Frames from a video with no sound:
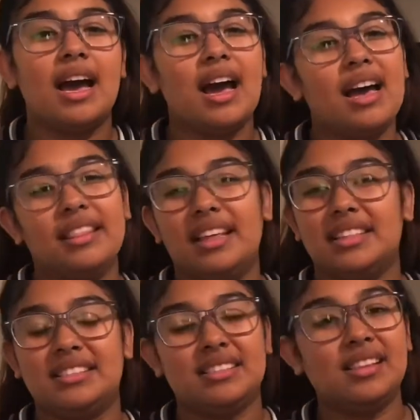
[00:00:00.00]
That's
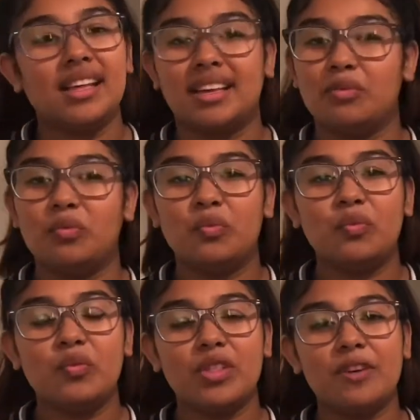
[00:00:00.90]
like
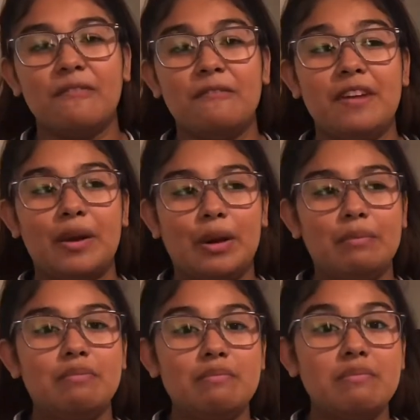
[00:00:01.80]
the very
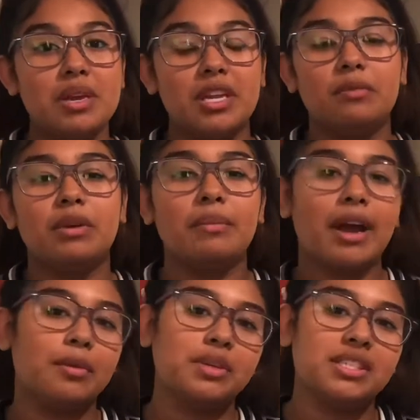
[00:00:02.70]
minimum, I
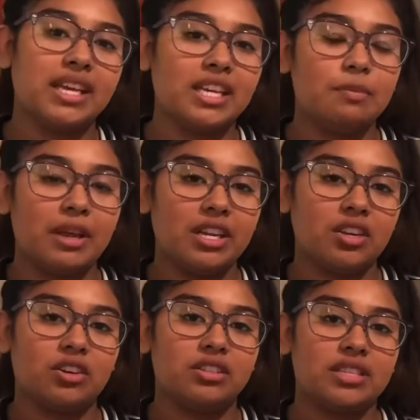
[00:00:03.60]
would say, depending on
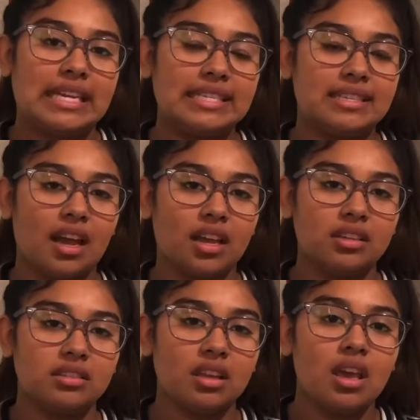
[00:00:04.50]
your snake size.
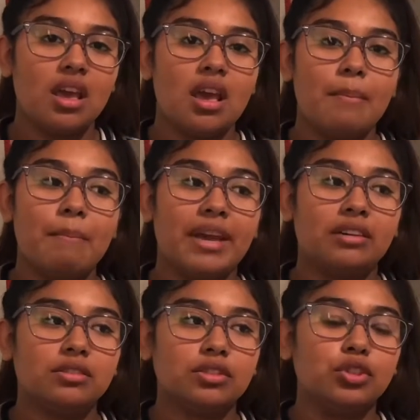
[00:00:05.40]

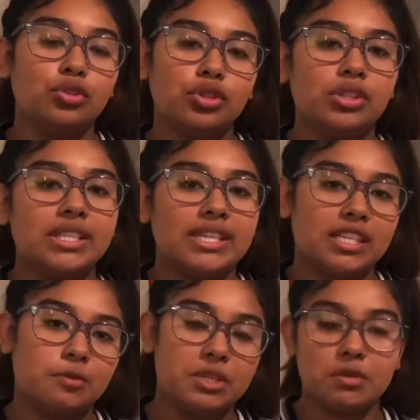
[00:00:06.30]
Males usually tend to
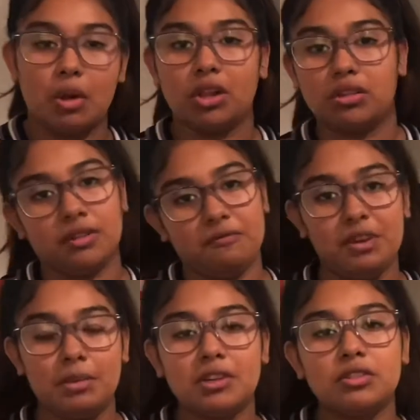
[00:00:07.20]
be smaller than
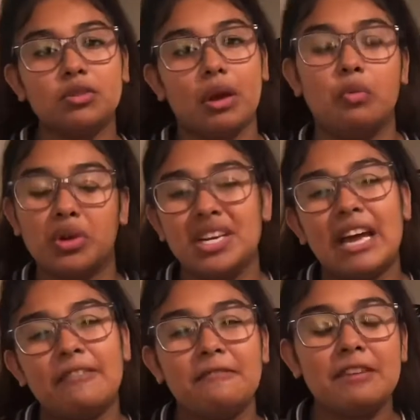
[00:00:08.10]
females, so I wouldn't have a
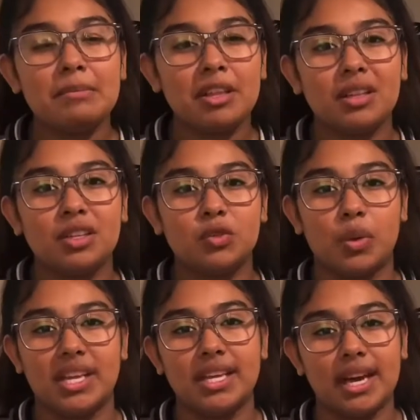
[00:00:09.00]
female on a
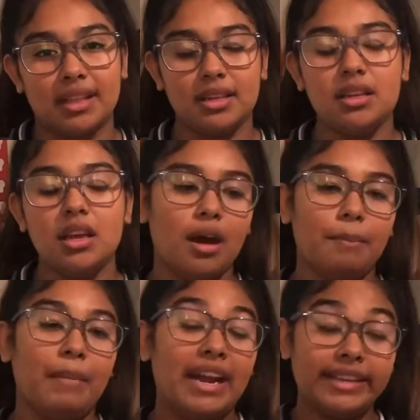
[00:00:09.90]
20-gallon.
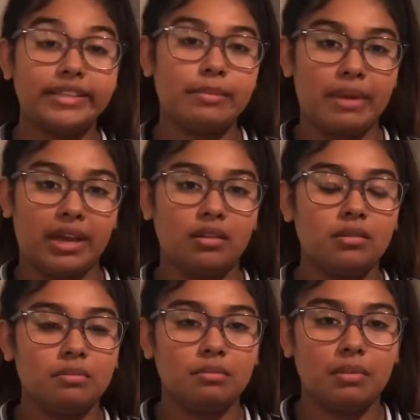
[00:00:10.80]
Mine is a male.
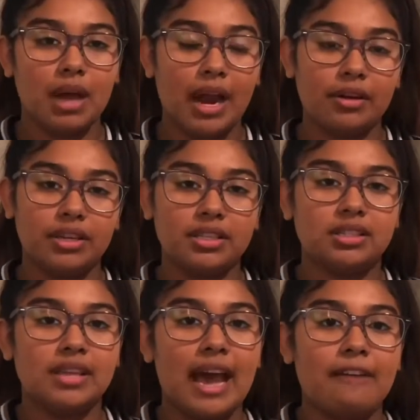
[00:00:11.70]
I already
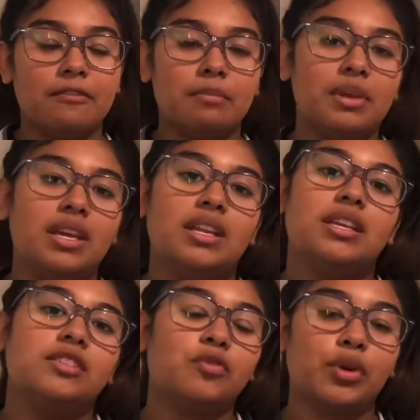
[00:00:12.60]
have him in his
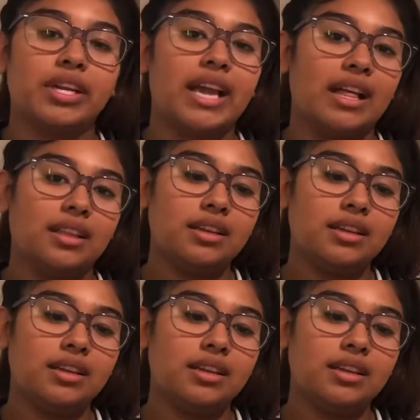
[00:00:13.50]
40-gallon.